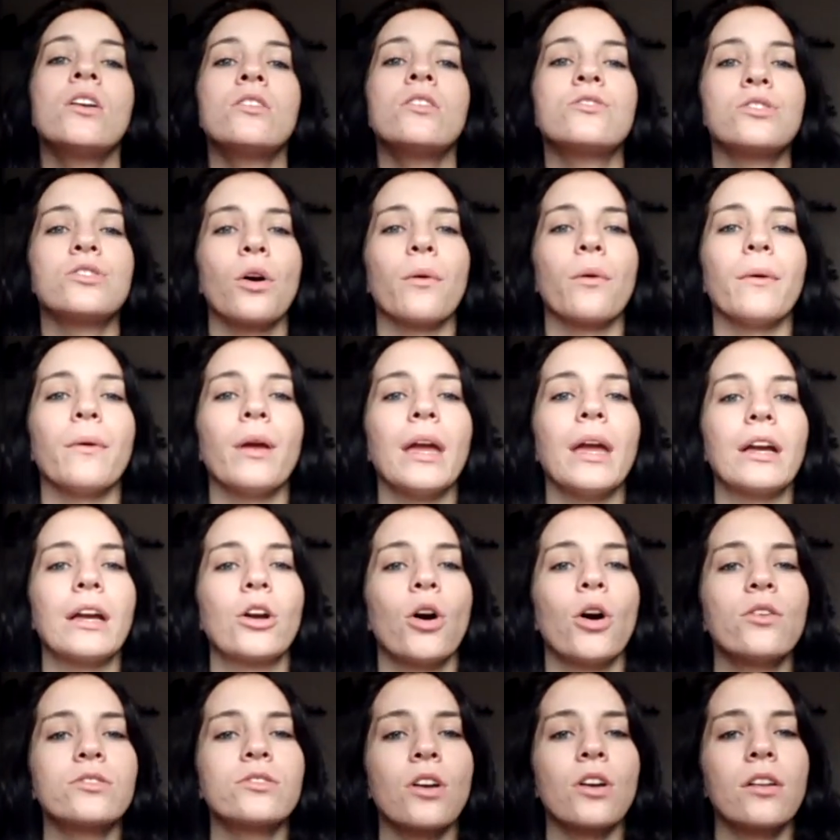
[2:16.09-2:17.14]
So it
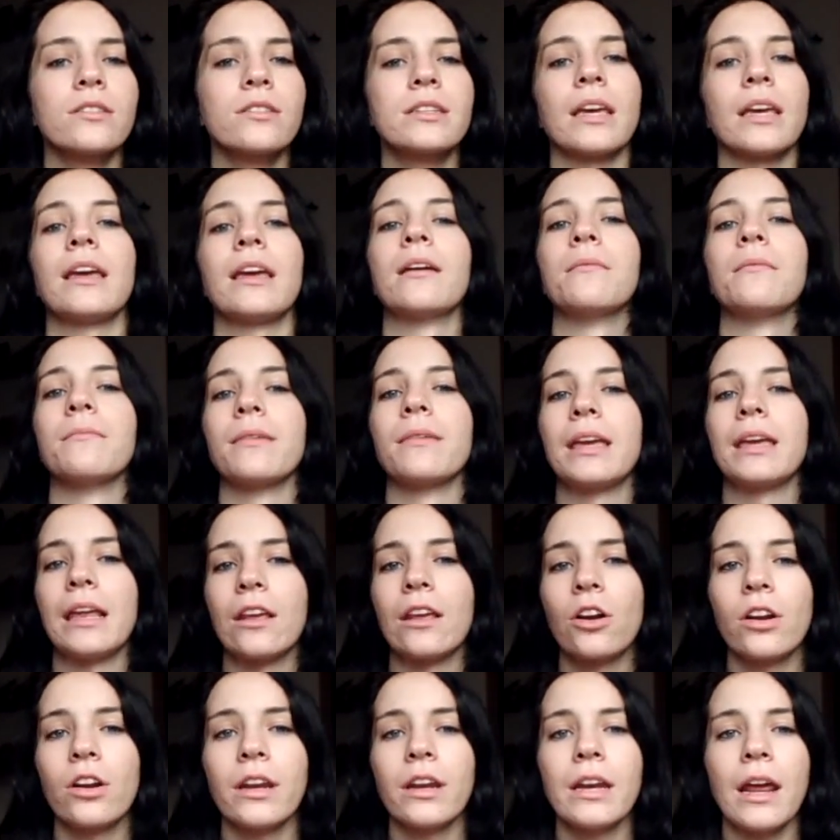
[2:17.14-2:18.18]
goes on to him
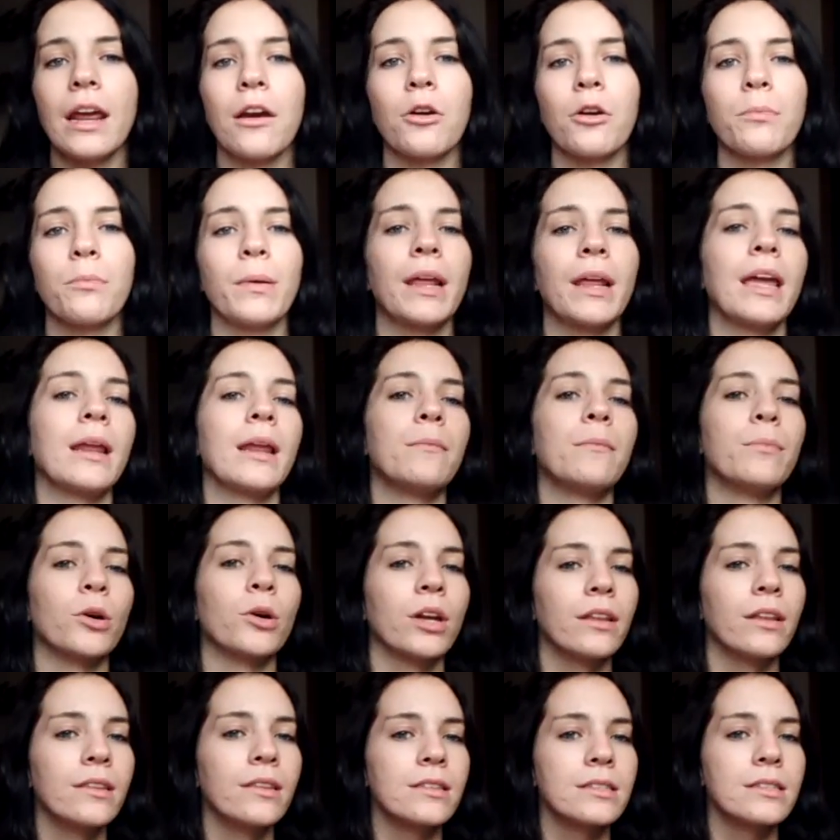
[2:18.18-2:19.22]
getting on an airplane,
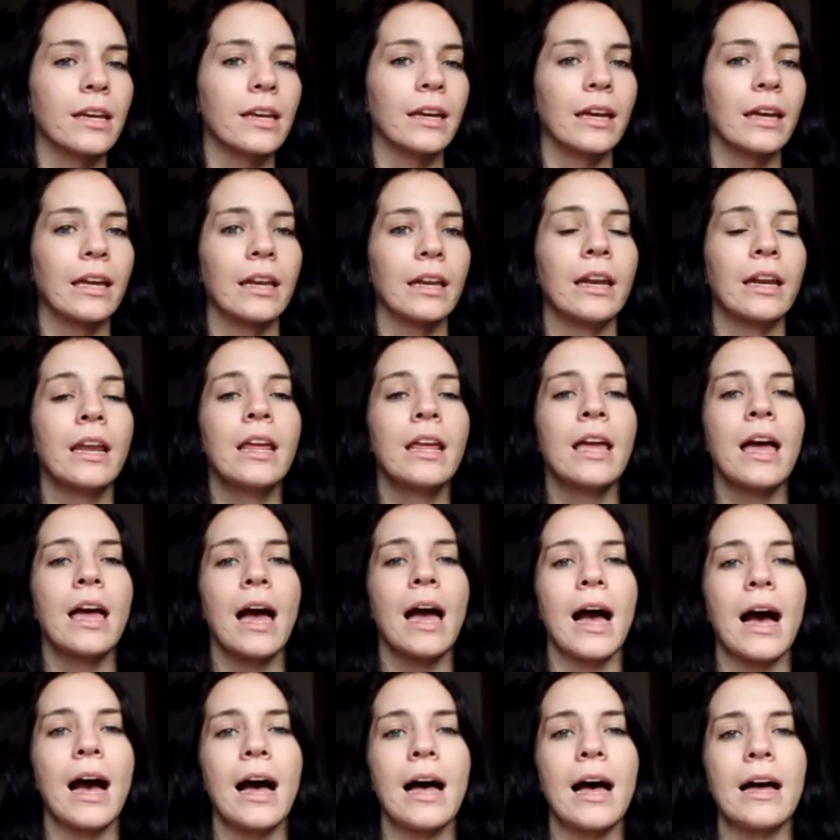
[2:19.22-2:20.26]
booking the ticket,
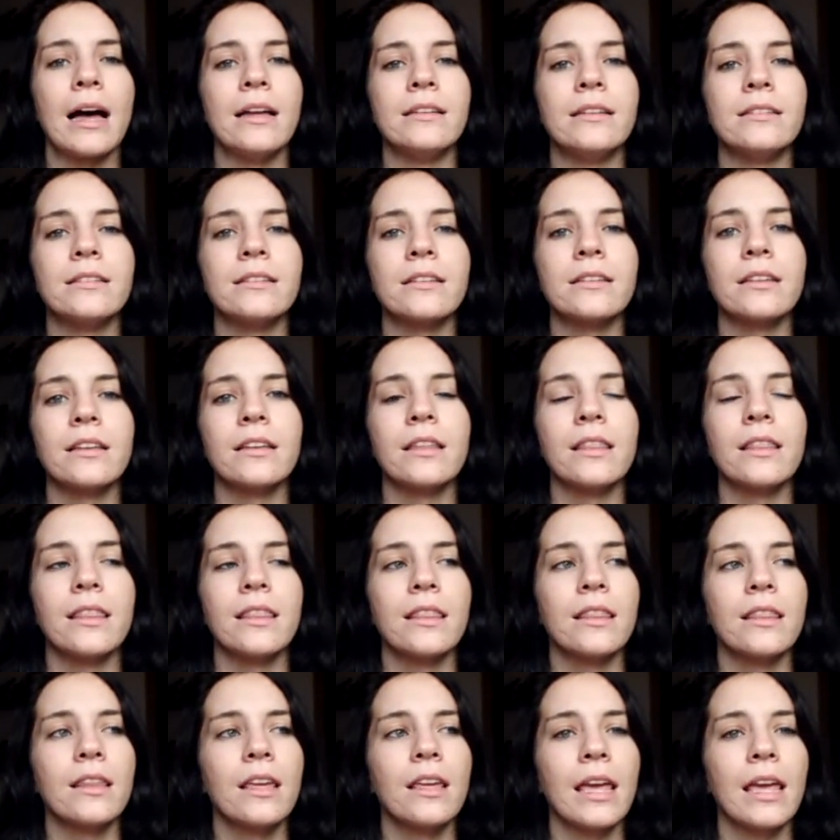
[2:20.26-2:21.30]
and
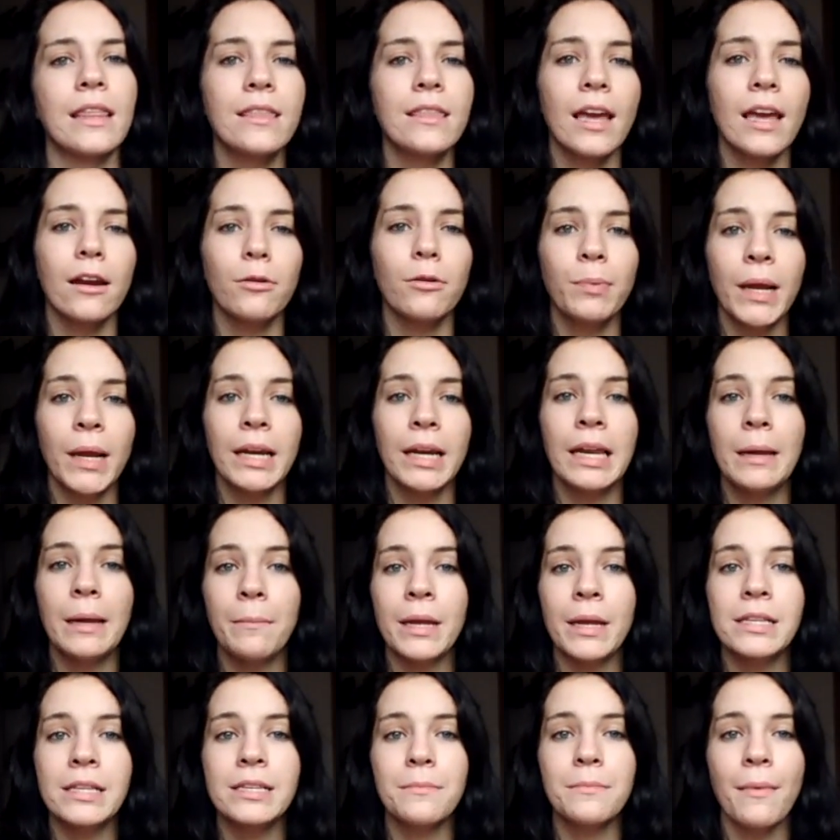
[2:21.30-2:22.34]
in the airplane he
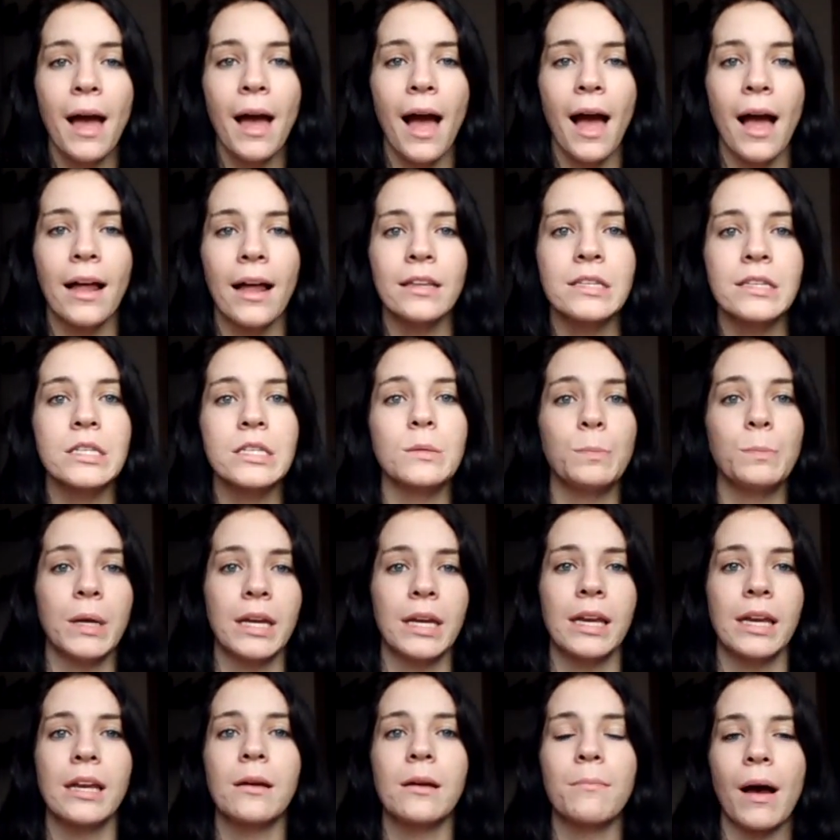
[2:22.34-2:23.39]
meets a man
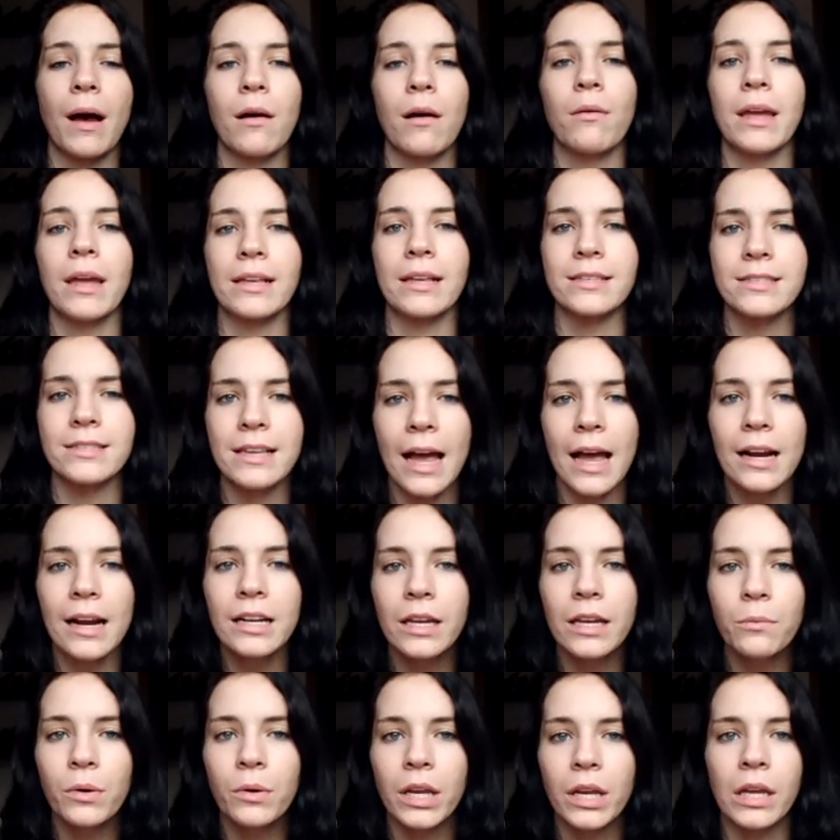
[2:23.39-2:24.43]
speaking about
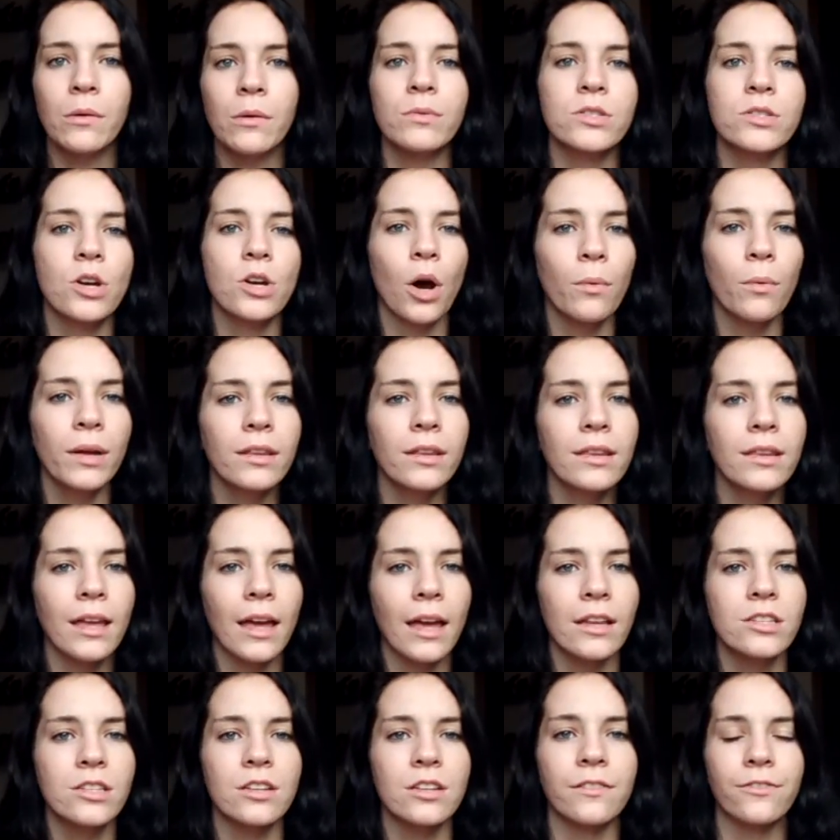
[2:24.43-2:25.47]
exactly what he was going
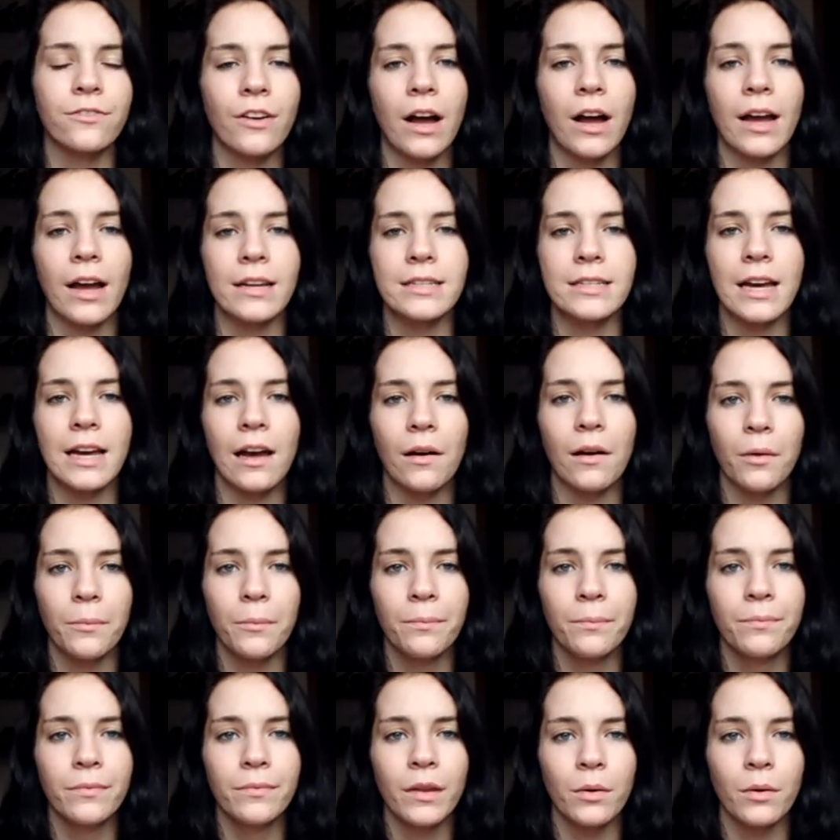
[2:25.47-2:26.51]
there to find out,
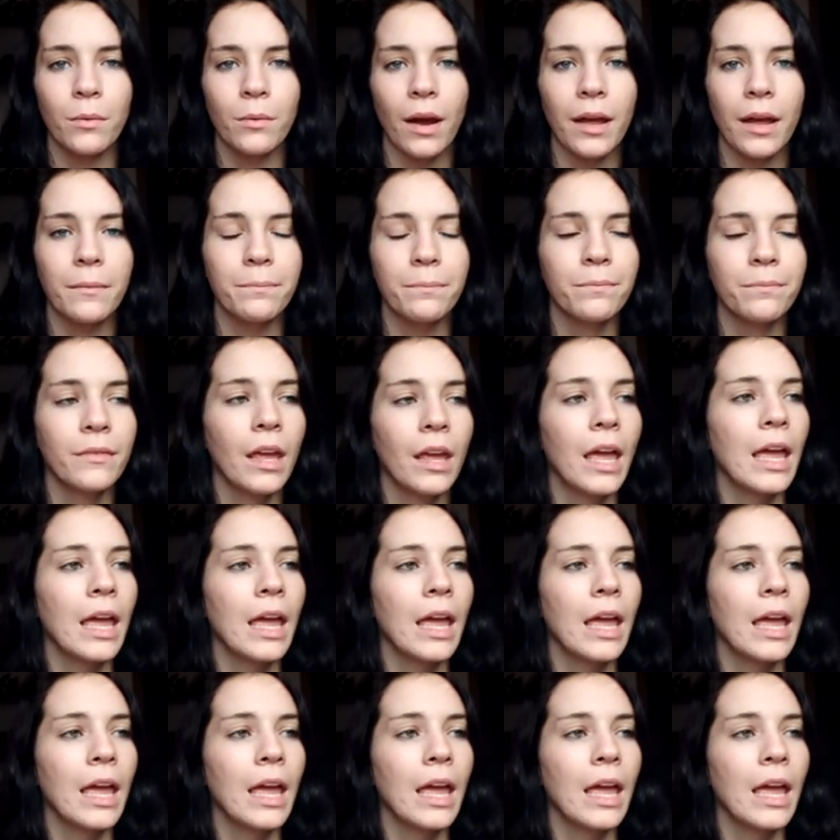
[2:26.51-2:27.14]
right?